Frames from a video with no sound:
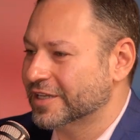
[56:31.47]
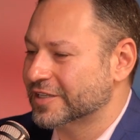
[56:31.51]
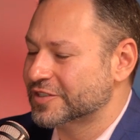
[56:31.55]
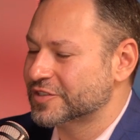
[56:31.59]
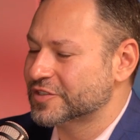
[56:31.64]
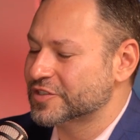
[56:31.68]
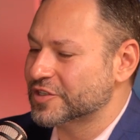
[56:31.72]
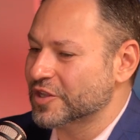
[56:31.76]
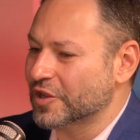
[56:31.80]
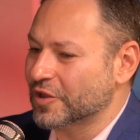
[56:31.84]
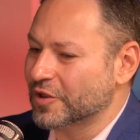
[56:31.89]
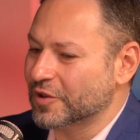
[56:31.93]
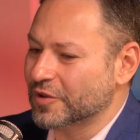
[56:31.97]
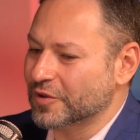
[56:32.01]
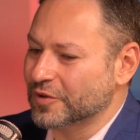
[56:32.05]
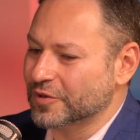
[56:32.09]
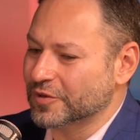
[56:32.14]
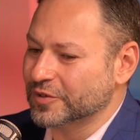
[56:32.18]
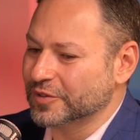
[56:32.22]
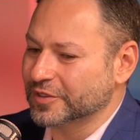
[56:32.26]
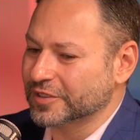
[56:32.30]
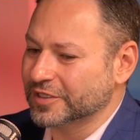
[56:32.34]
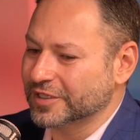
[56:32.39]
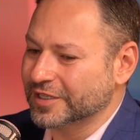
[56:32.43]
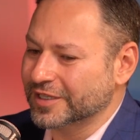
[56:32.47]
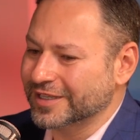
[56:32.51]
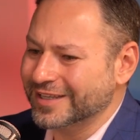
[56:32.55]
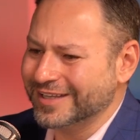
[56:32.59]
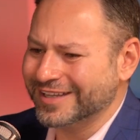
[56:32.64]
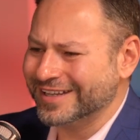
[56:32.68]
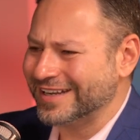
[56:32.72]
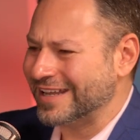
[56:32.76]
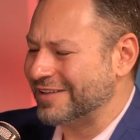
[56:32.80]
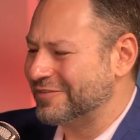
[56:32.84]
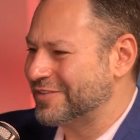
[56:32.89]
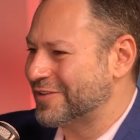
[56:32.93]
So
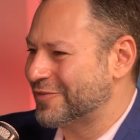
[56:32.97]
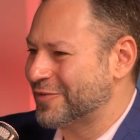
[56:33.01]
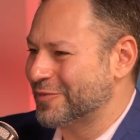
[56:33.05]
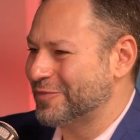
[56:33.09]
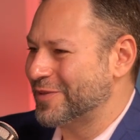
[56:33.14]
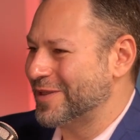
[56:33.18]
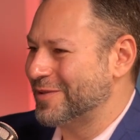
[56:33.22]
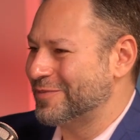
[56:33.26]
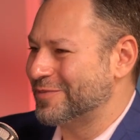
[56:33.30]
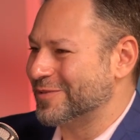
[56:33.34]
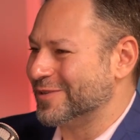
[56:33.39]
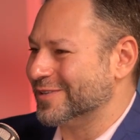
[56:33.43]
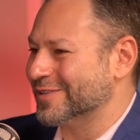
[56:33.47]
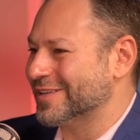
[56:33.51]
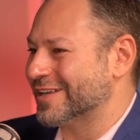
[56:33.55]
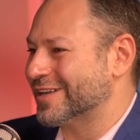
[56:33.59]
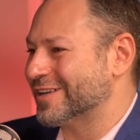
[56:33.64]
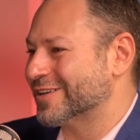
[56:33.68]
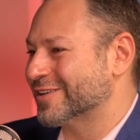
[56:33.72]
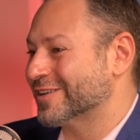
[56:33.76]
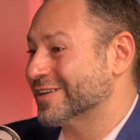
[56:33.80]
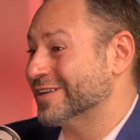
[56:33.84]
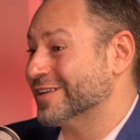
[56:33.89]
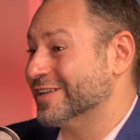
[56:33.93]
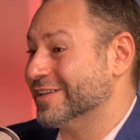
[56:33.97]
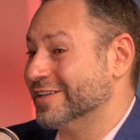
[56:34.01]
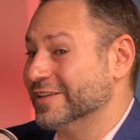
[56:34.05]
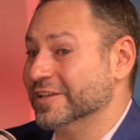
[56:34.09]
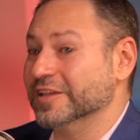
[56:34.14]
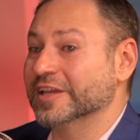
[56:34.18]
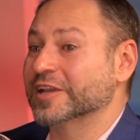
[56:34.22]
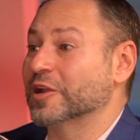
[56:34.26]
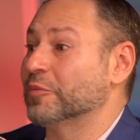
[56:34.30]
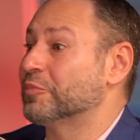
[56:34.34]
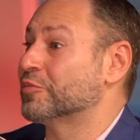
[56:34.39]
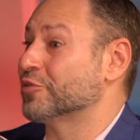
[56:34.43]
you're gonna have different people that are gonna
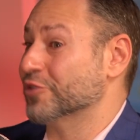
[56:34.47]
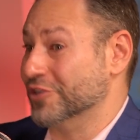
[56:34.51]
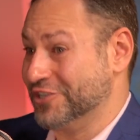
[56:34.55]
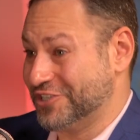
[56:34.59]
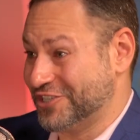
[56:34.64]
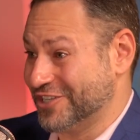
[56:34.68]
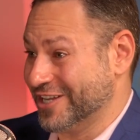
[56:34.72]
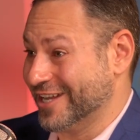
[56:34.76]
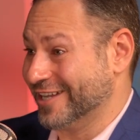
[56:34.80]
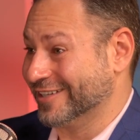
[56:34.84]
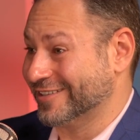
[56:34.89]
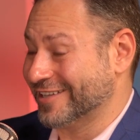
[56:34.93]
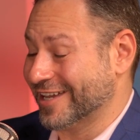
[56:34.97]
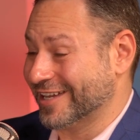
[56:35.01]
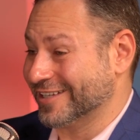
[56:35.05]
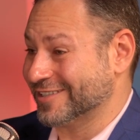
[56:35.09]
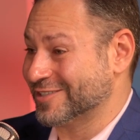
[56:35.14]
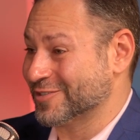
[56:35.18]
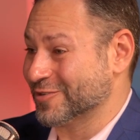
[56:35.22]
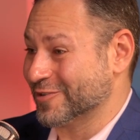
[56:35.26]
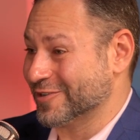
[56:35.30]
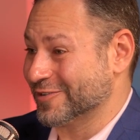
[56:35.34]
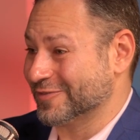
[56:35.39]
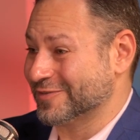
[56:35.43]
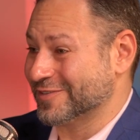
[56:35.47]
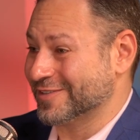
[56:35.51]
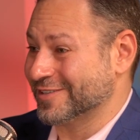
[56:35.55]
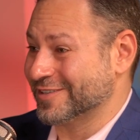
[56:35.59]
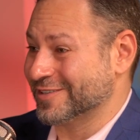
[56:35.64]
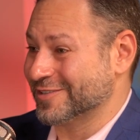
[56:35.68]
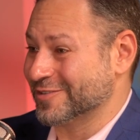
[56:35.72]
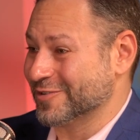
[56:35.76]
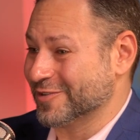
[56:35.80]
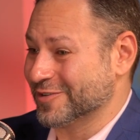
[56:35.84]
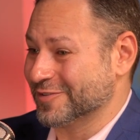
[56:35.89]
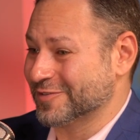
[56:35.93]
appreciate that sort of
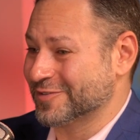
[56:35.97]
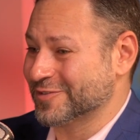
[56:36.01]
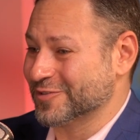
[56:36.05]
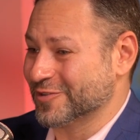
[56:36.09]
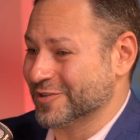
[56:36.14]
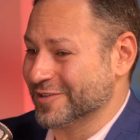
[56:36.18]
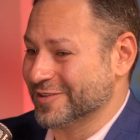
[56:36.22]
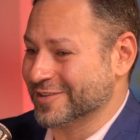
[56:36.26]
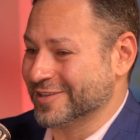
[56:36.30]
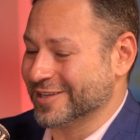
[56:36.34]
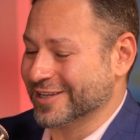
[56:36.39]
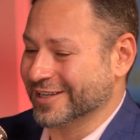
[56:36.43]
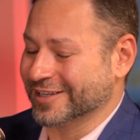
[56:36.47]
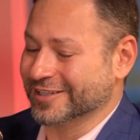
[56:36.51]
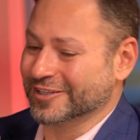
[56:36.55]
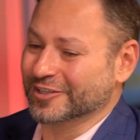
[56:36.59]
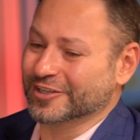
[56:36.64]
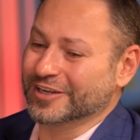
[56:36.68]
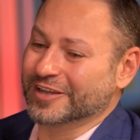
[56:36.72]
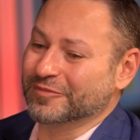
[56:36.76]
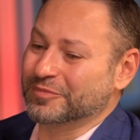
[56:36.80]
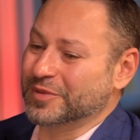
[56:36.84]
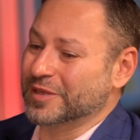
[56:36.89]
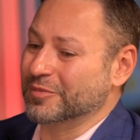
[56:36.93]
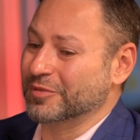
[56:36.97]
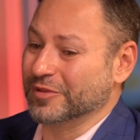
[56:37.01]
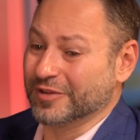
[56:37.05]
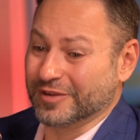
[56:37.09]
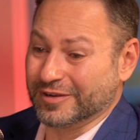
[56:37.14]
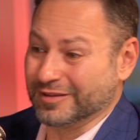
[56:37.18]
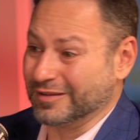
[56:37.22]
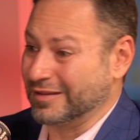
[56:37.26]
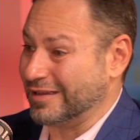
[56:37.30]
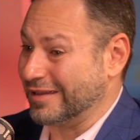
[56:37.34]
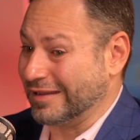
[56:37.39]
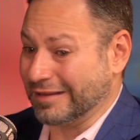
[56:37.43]
thing, and you're gonna have people
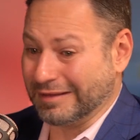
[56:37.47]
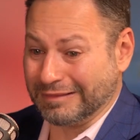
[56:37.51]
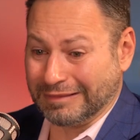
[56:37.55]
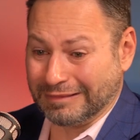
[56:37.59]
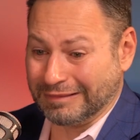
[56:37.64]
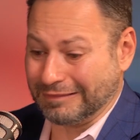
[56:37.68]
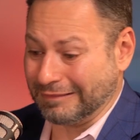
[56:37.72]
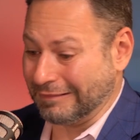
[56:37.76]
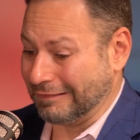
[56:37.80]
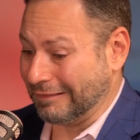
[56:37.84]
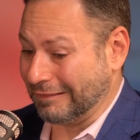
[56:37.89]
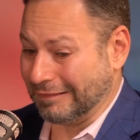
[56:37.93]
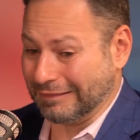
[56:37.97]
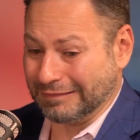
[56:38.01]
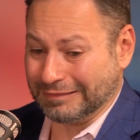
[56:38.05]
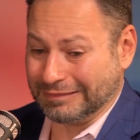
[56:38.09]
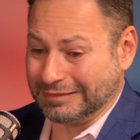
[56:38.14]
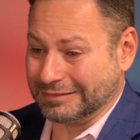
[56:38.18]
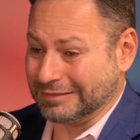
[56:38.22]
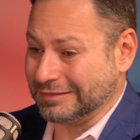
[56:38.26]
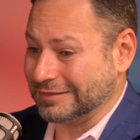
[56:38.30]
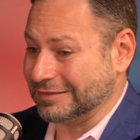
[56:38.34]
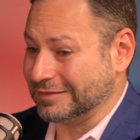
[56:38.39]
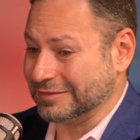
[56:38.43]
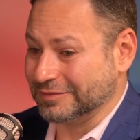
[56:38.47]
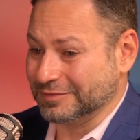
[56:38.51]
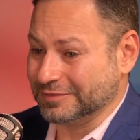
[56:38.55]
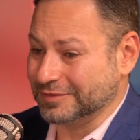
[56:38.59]
that are like, I